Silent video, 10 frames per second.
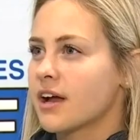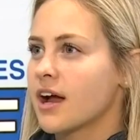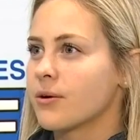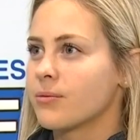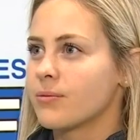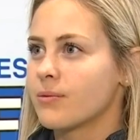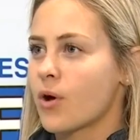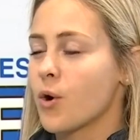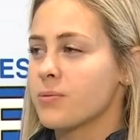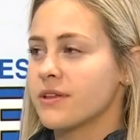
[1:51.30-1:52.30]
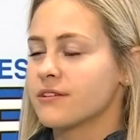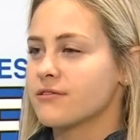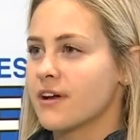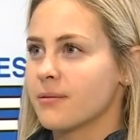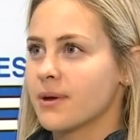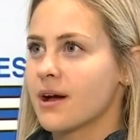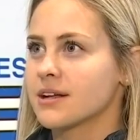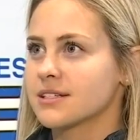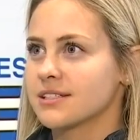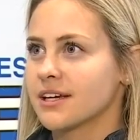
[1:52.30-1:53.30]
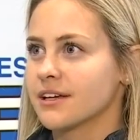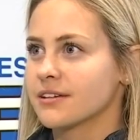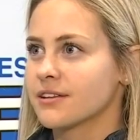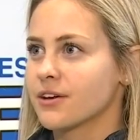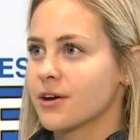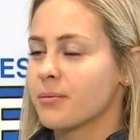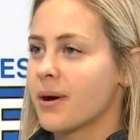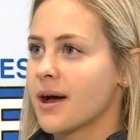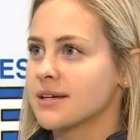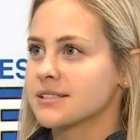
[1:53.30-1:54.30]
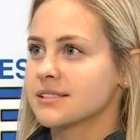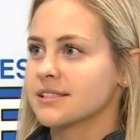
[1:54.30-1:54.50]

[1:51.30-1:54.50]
I hope that the family got to say their goodbyes,